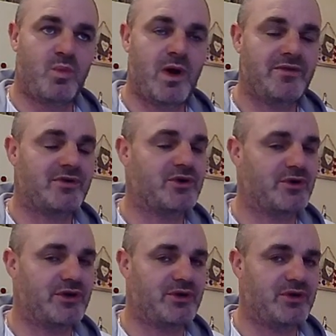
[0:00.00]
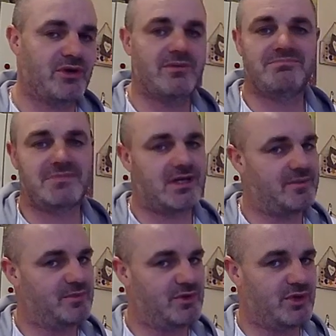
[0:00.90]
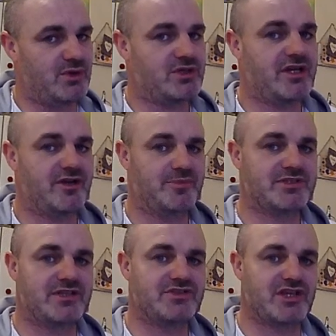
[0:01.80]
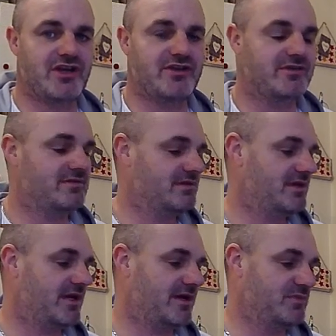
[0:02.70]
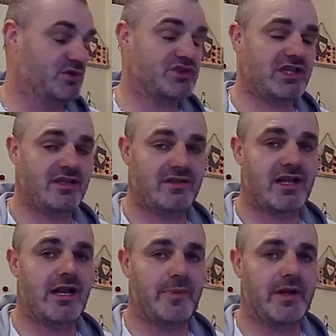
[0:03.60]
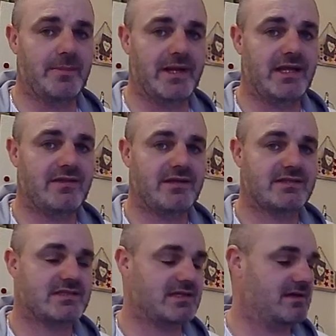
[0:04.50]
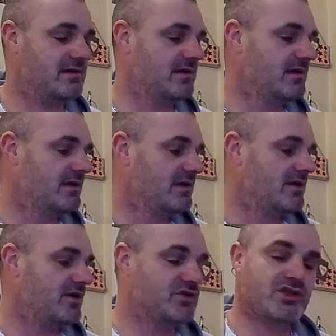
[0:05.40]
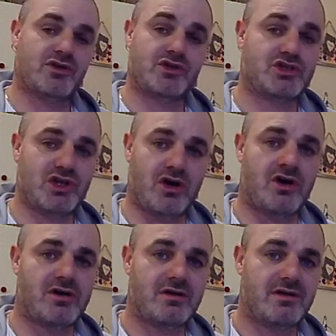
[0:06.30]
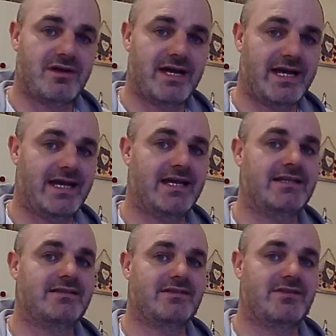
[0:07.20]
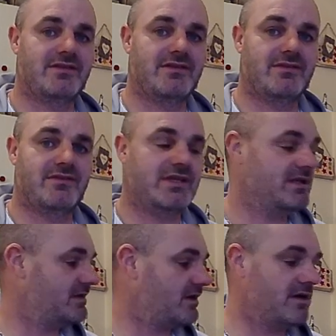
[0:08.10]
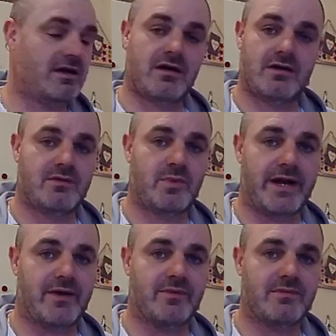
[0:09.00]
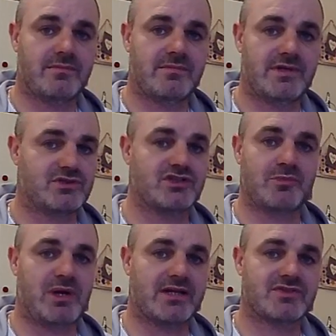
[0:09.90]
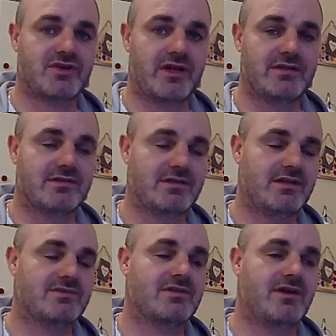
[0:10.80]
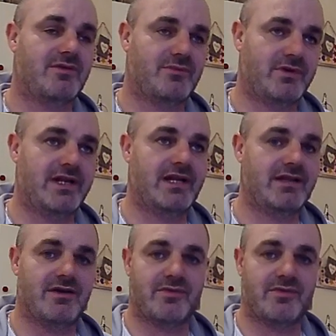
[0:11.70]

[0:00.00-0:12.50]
Whether I got it or not, I'm not 100% certain. You'll see in the clip in a minute that I took a shot and the IR went out. It was just a black screen, and it was like, really?